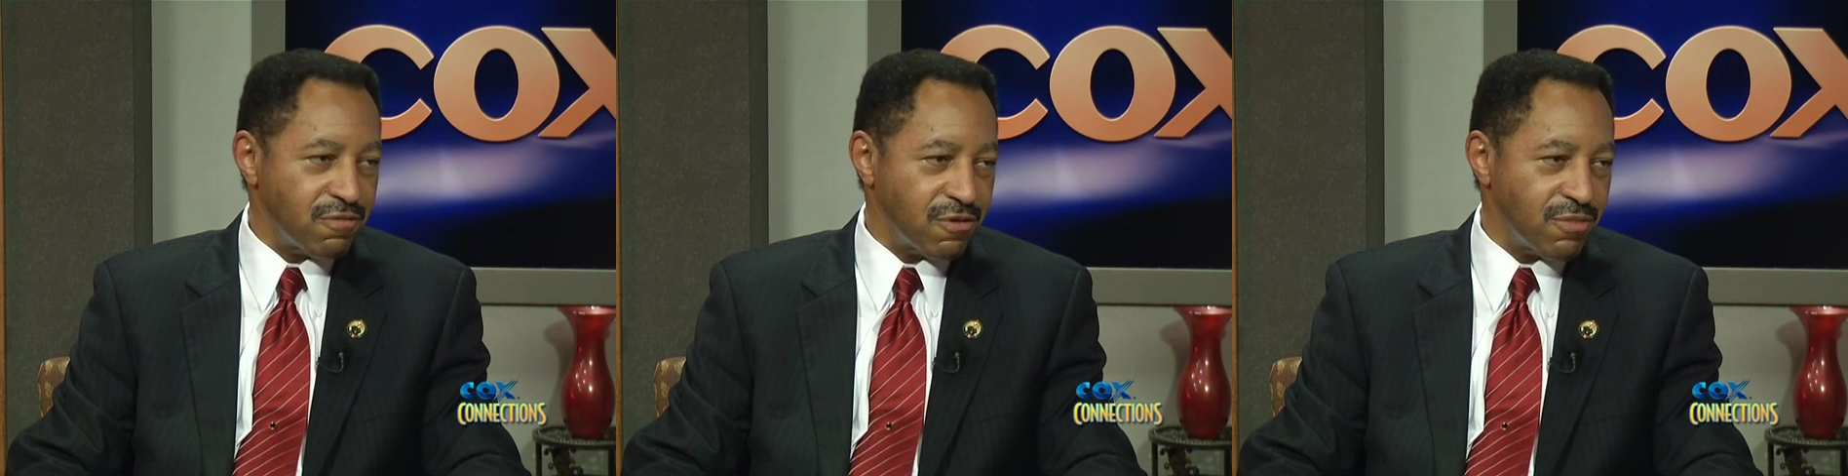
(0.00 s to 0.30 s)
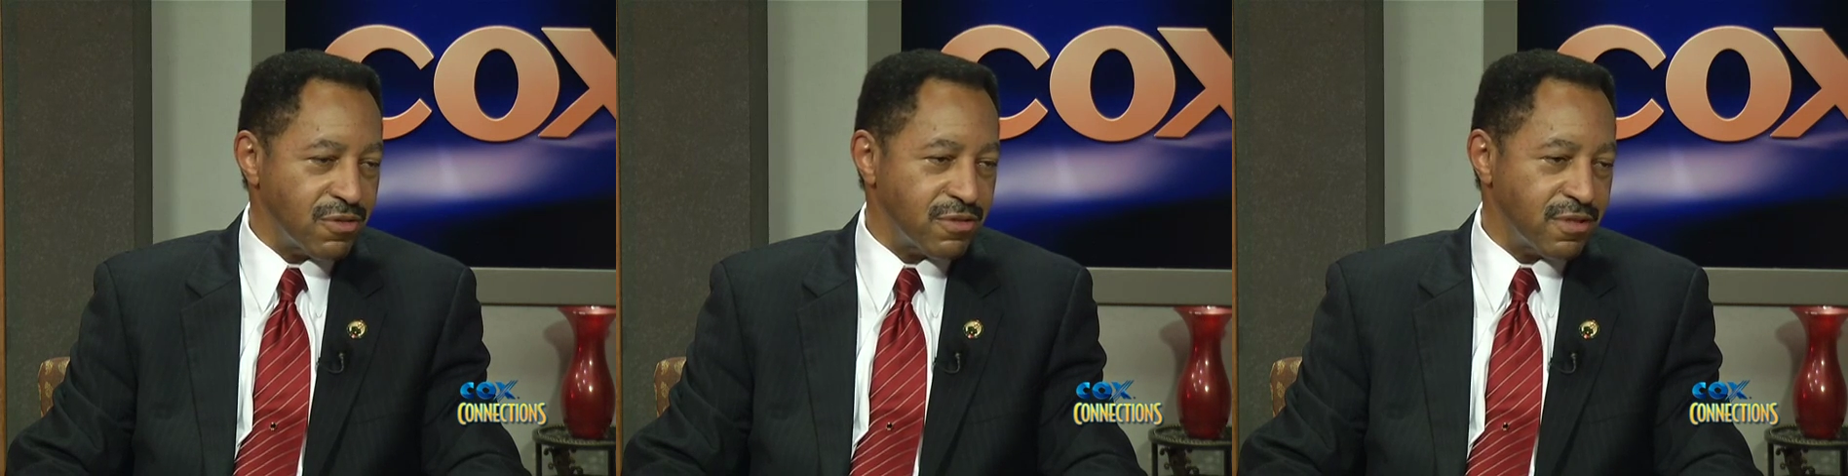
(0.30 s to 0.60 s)
for
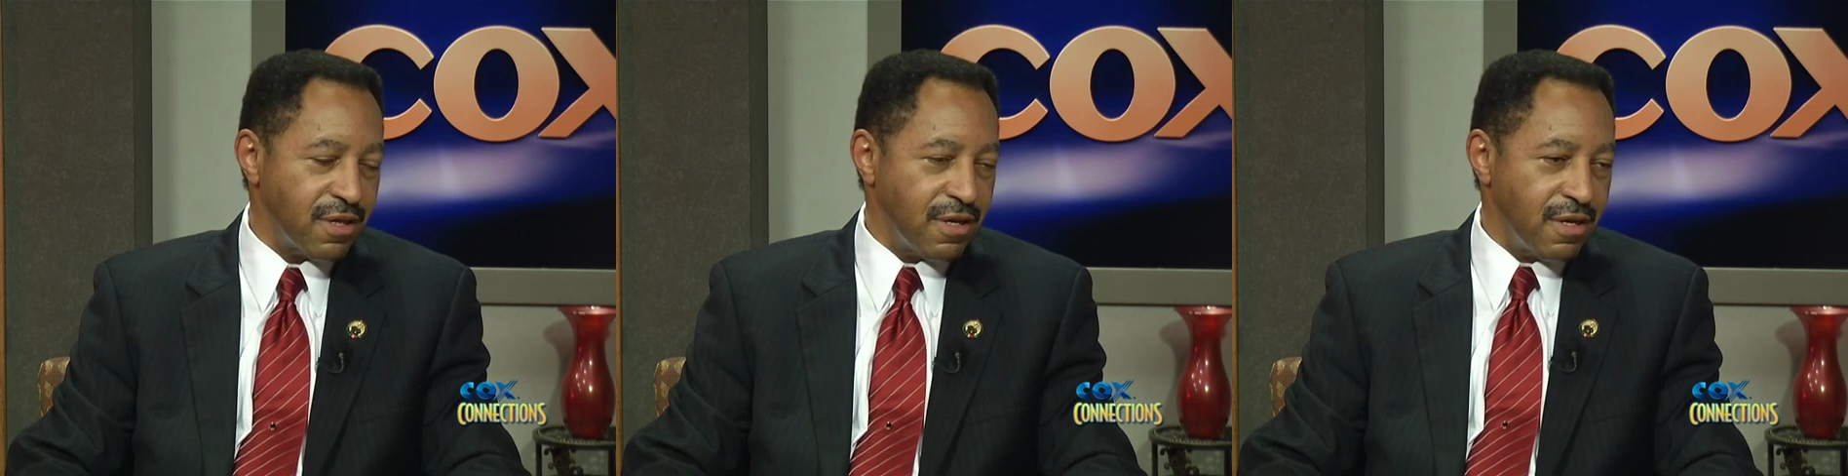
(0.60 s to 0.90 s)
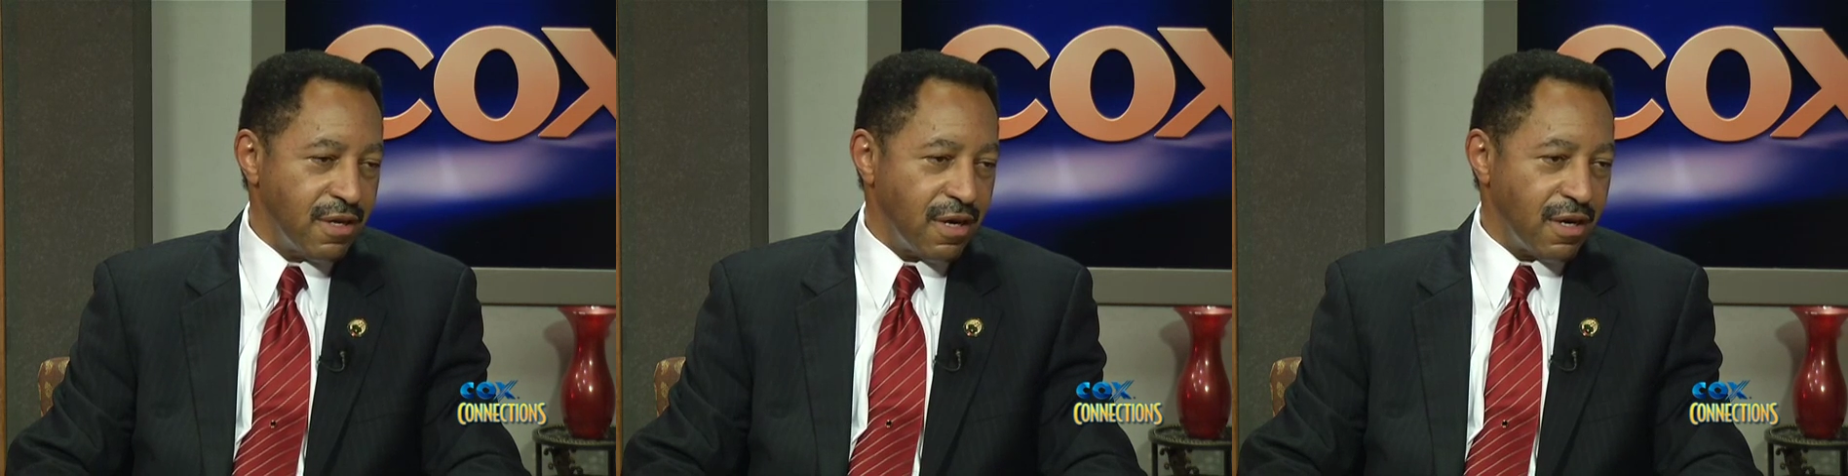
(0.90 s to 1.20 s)
both
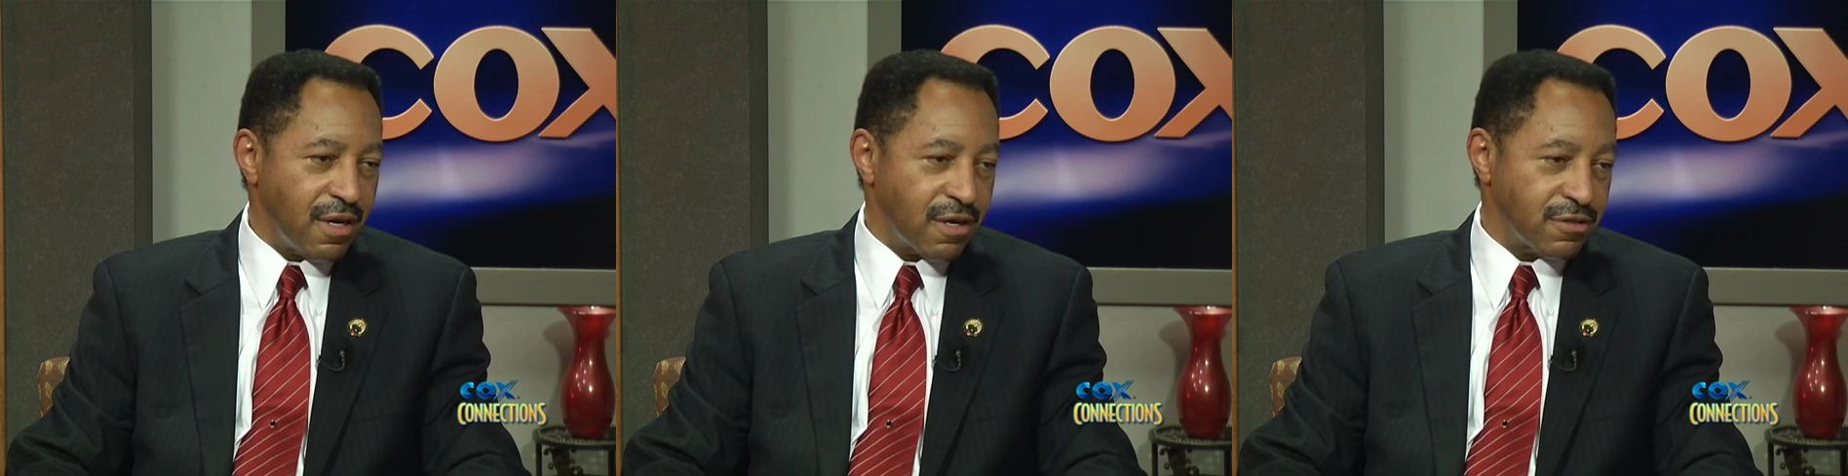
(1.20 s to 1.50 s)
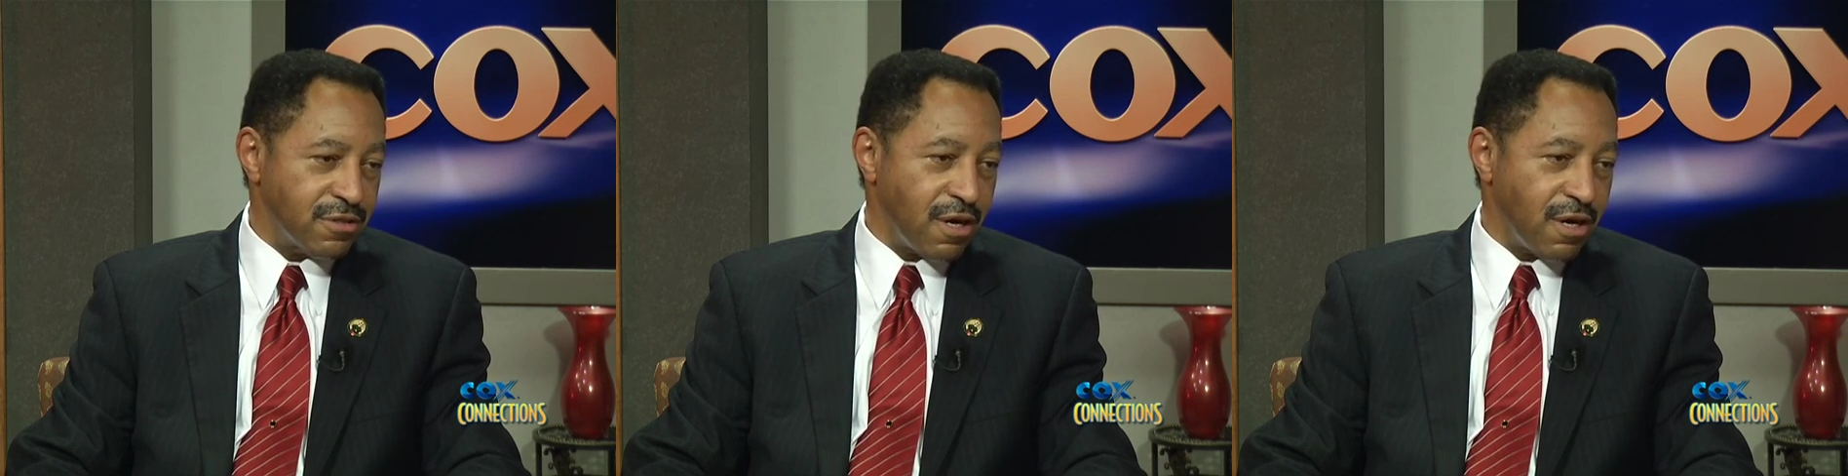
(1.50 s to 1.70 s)
uh, our,